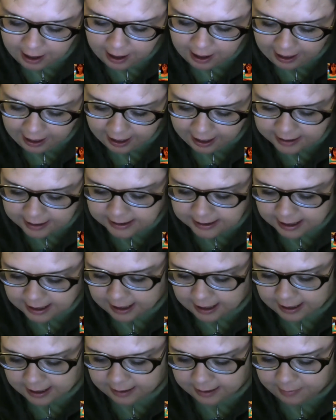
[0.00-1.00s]
And
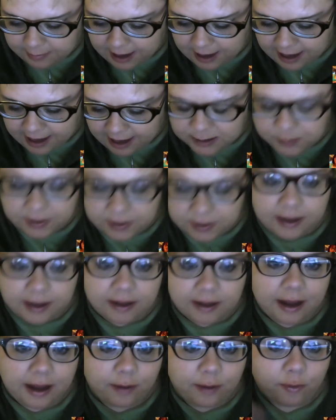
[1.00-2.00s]
I just want
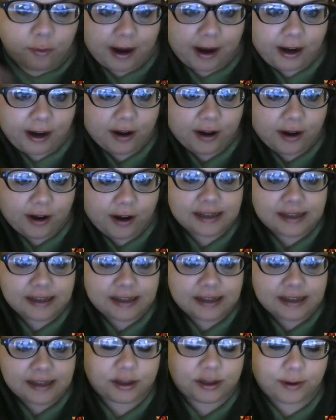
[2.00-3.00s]
to remind you guys that
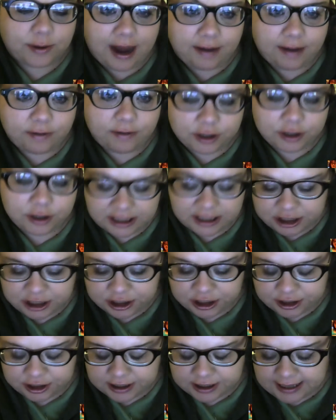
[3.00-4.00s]
we do have new
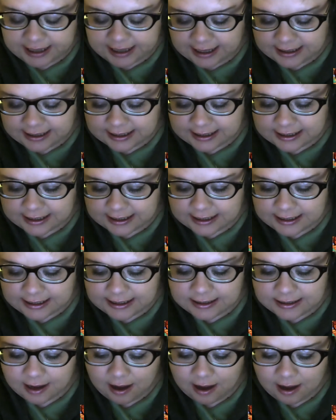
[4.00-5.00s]
T-shirt
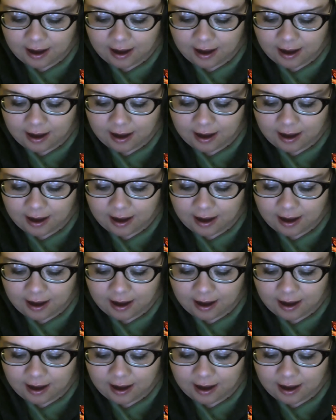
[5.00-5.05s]
sizes,